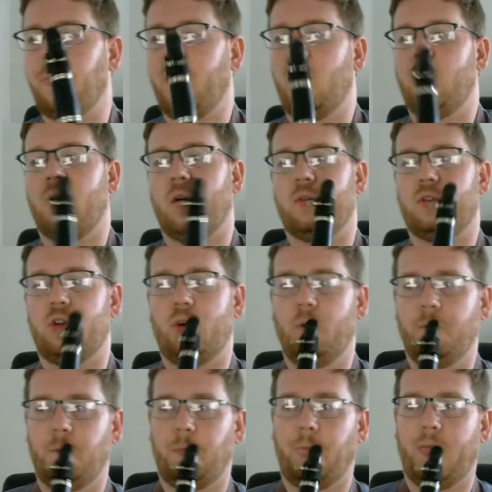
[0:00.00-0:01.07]
Here we go. 2.
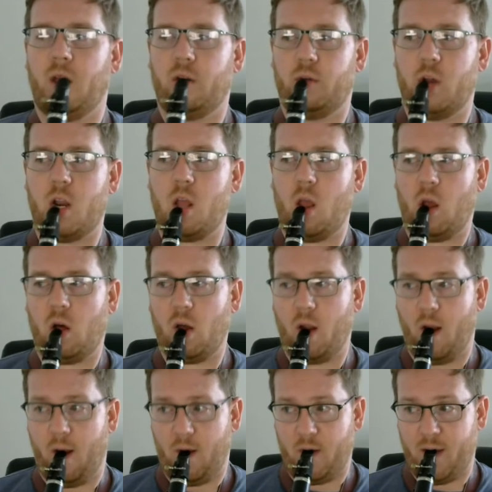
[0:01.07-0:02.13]
Ready? Clear
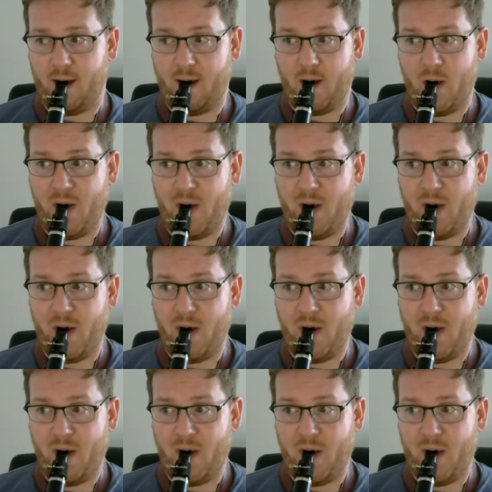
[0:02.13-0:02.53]
on that.